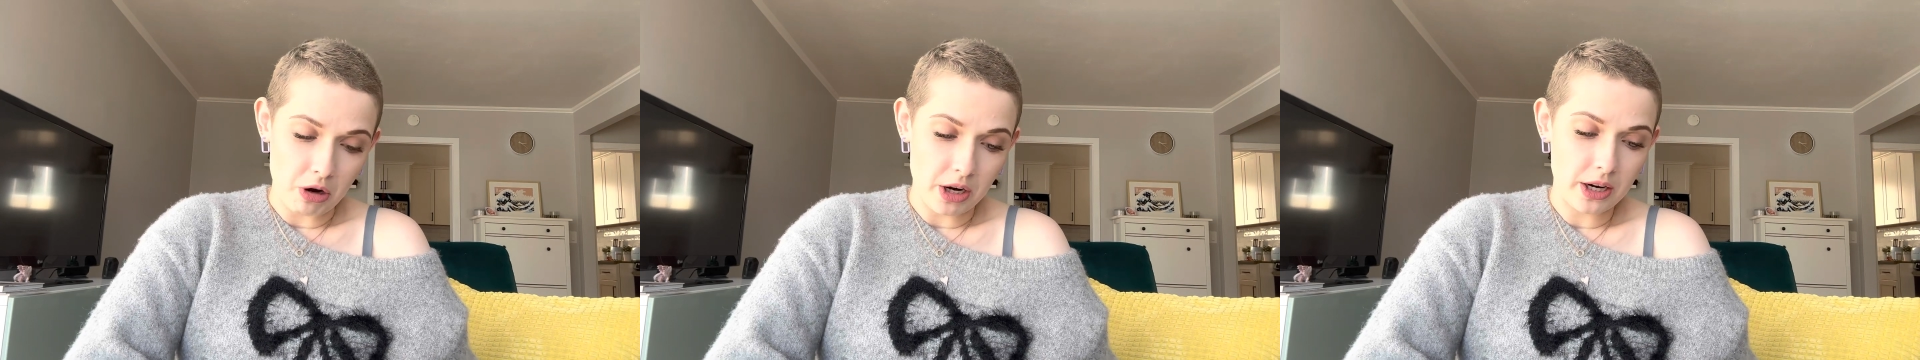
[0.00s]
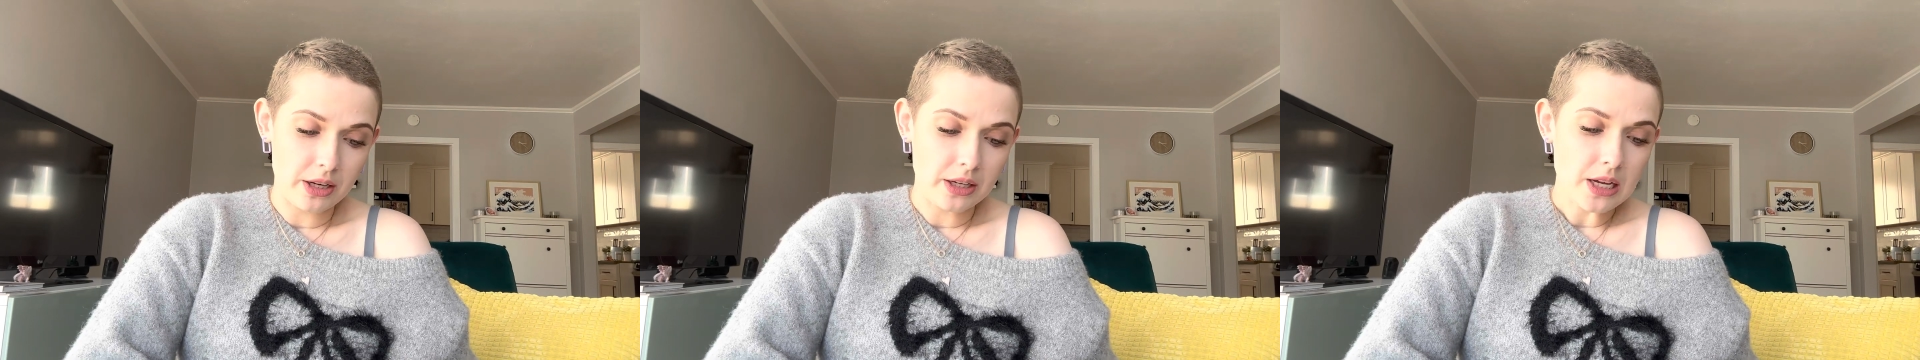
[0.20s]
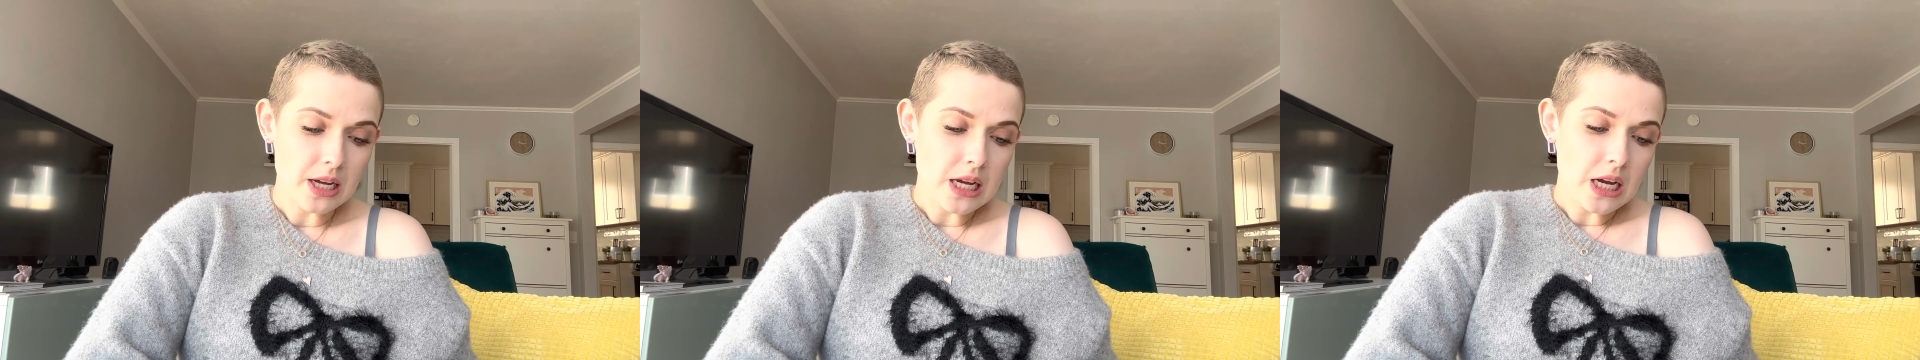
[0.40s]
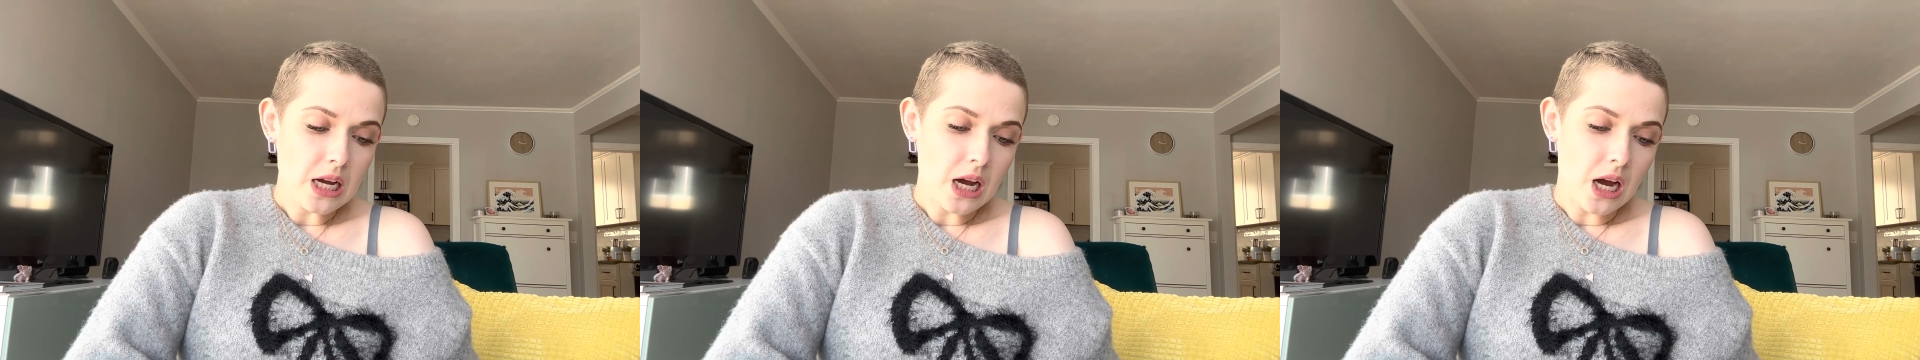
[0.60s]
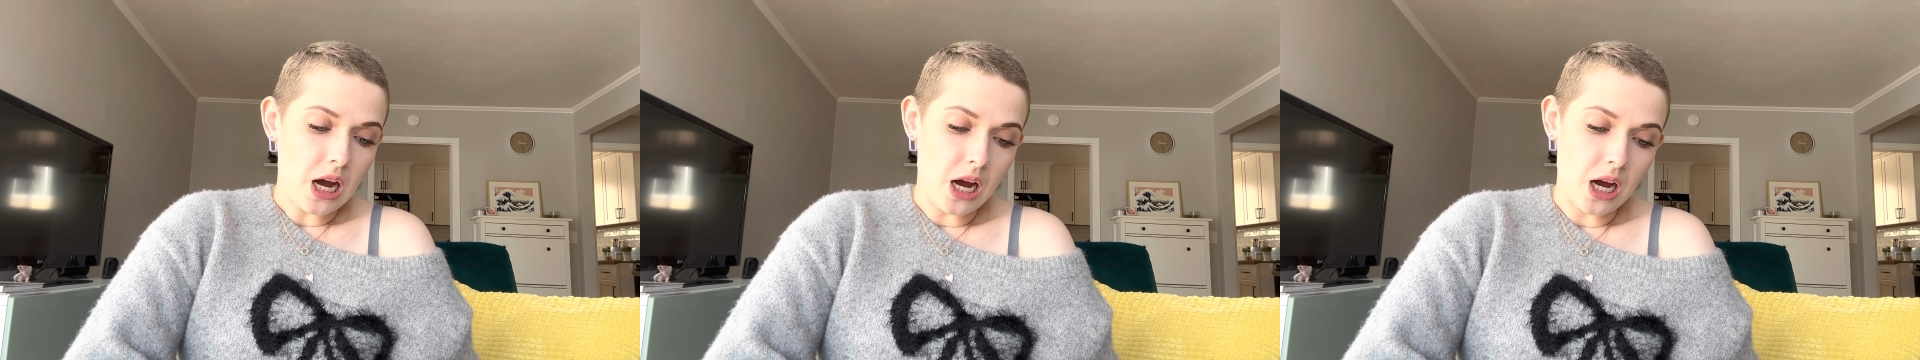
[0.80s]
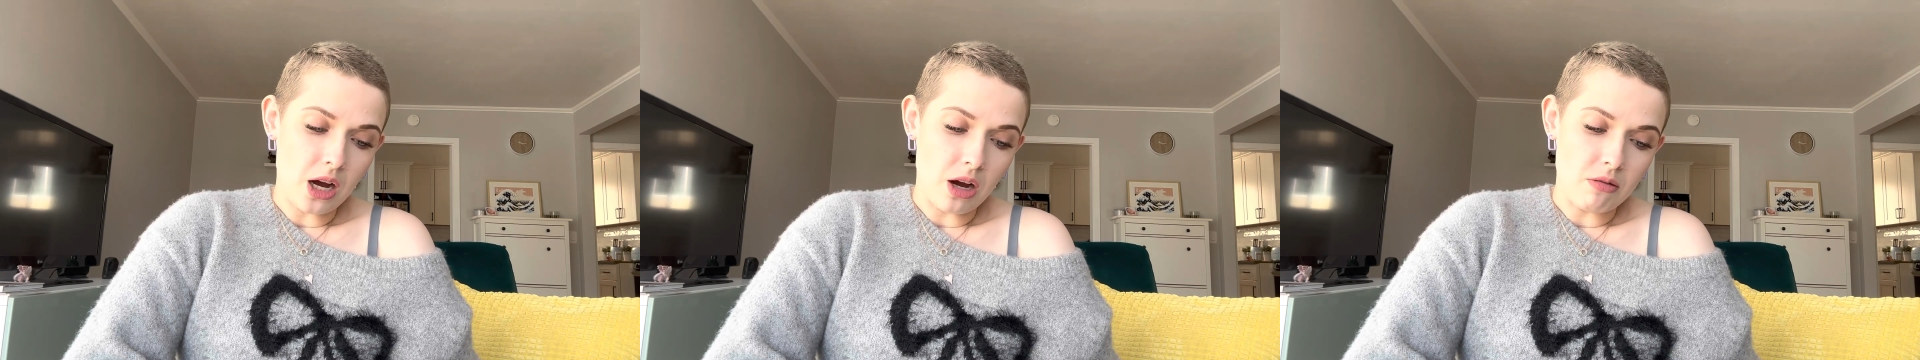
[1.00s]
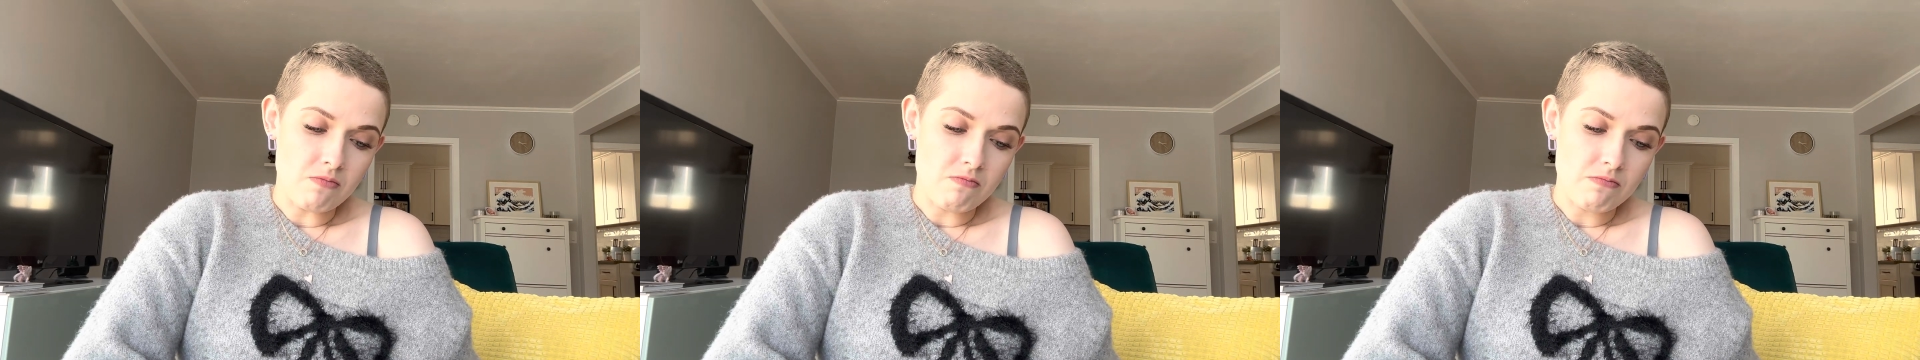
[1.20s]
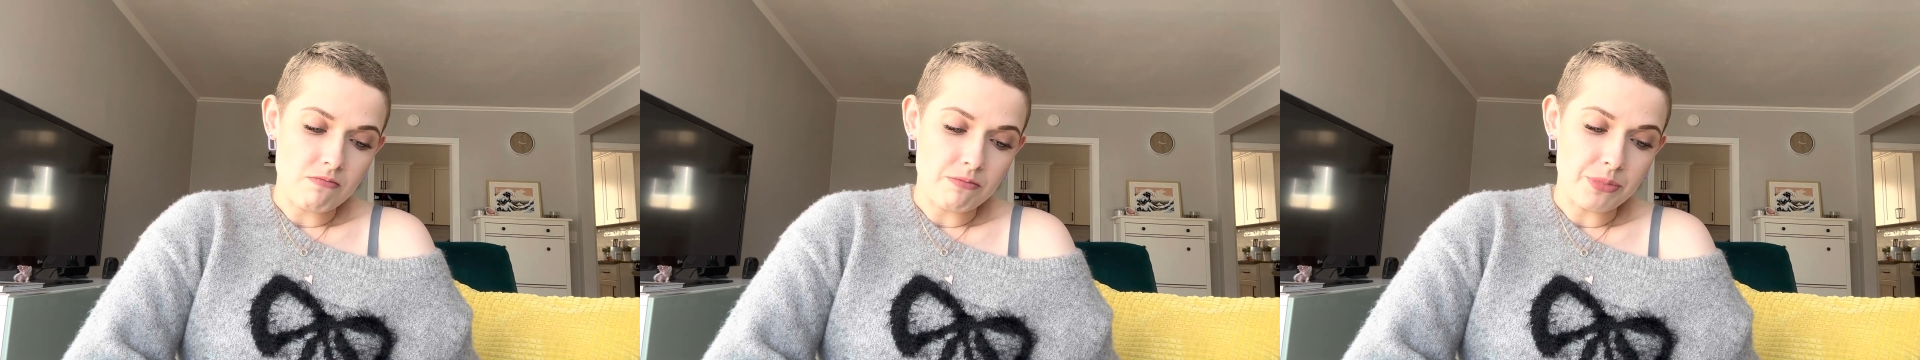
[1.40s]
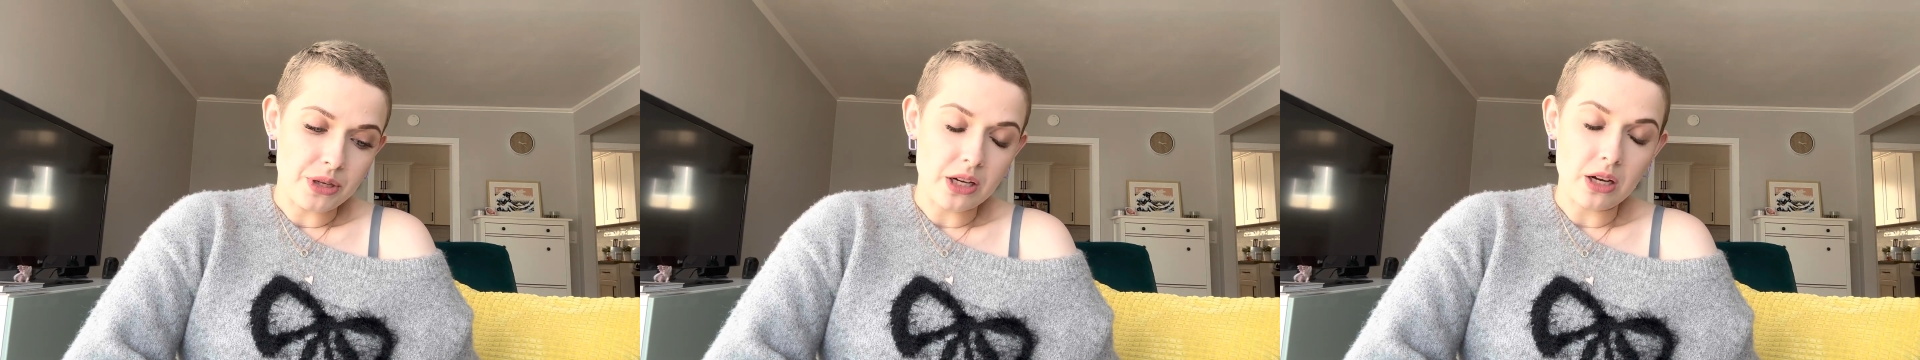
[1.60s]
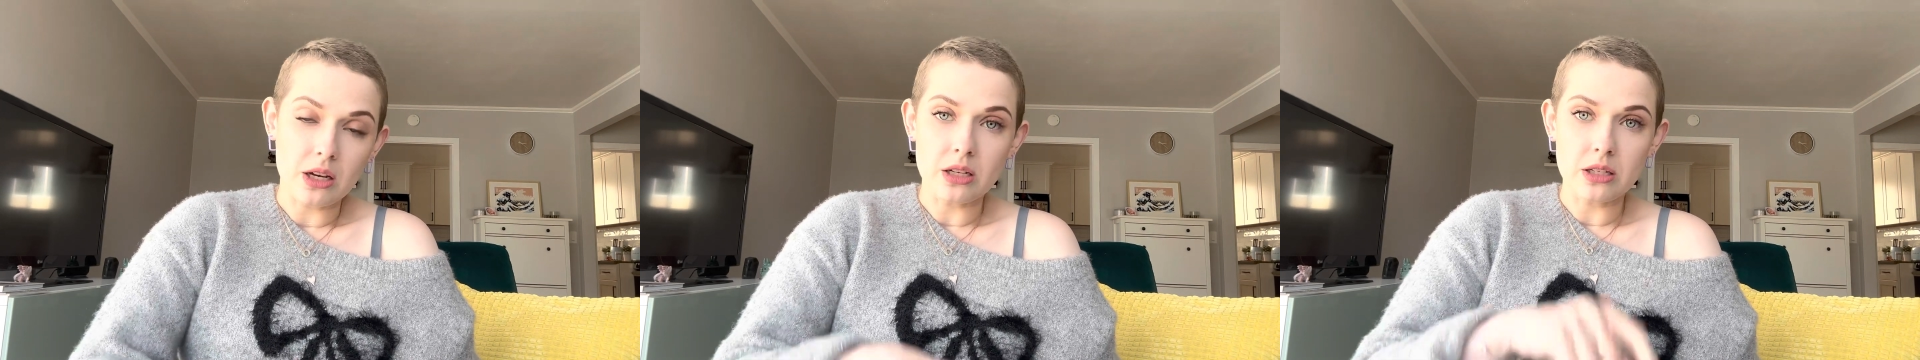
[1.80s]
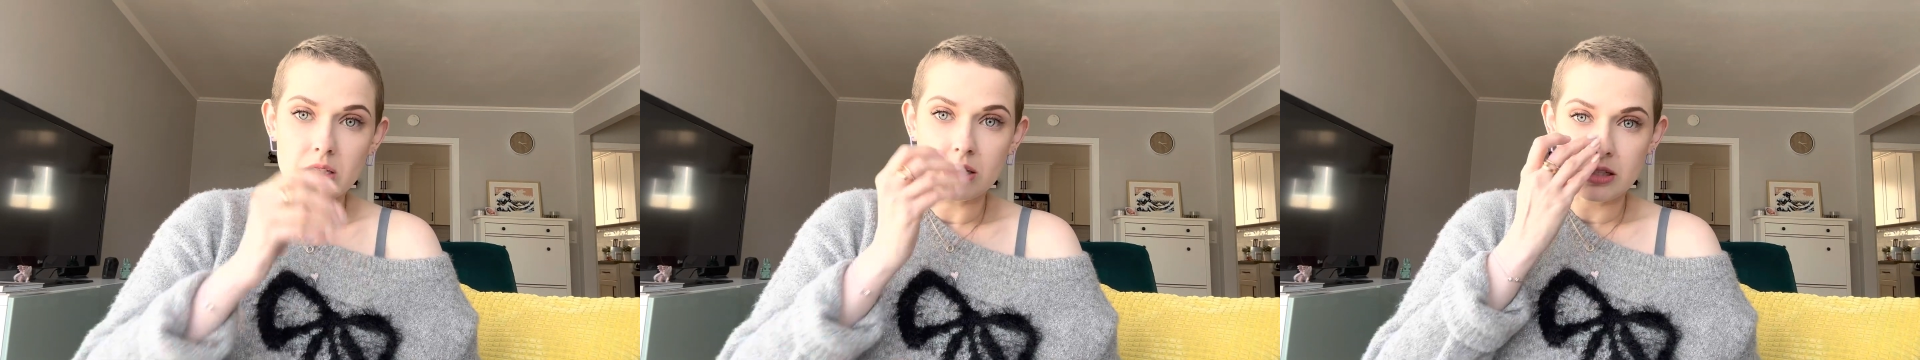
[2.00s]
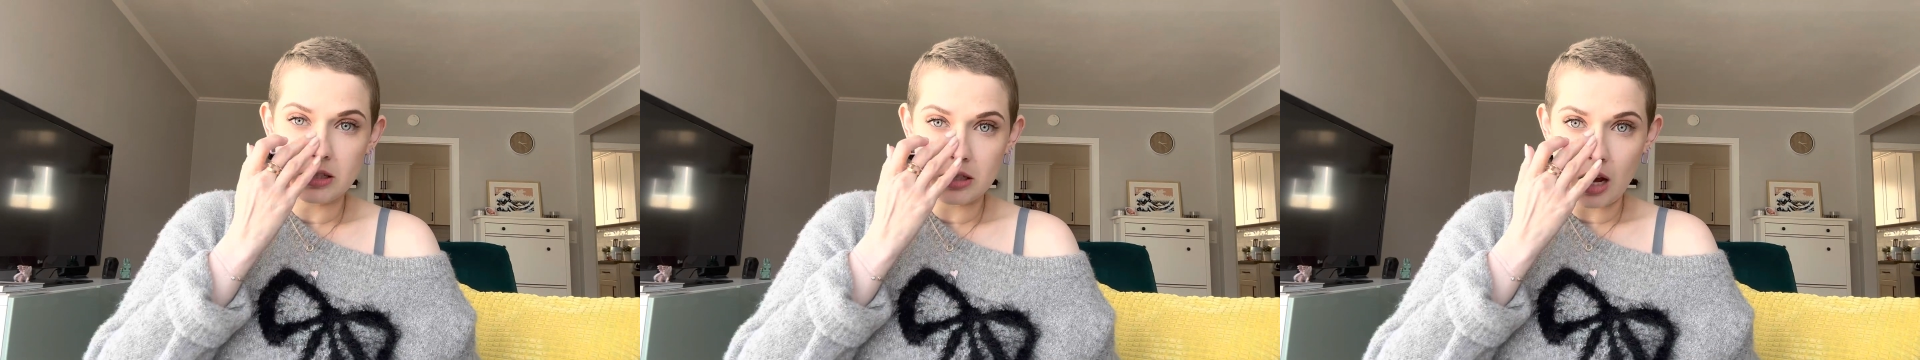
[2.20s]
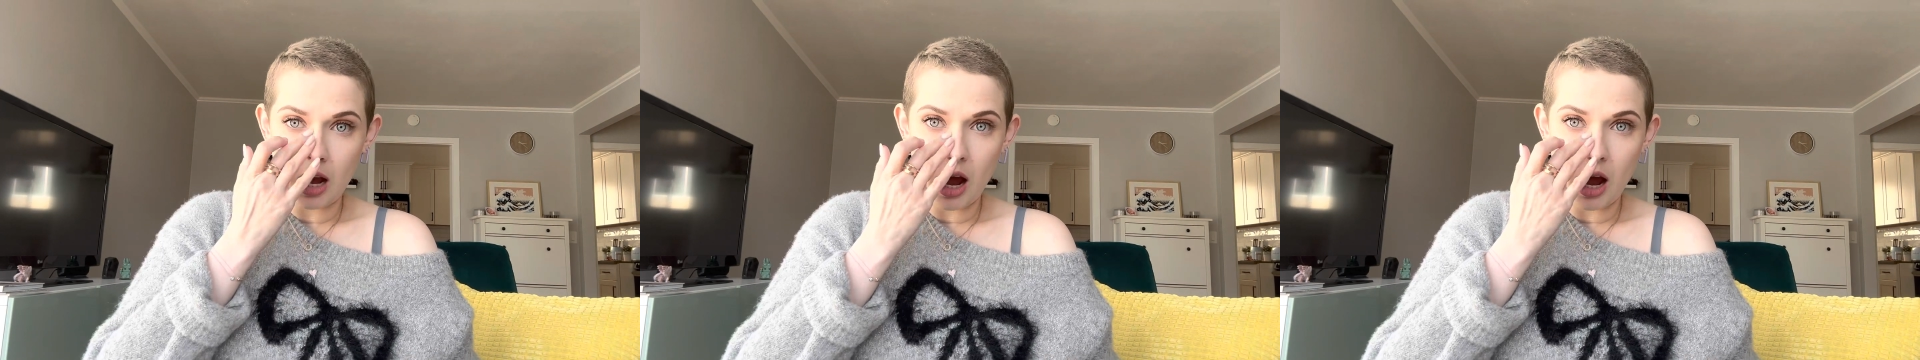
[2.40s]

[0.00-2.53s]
it? Because,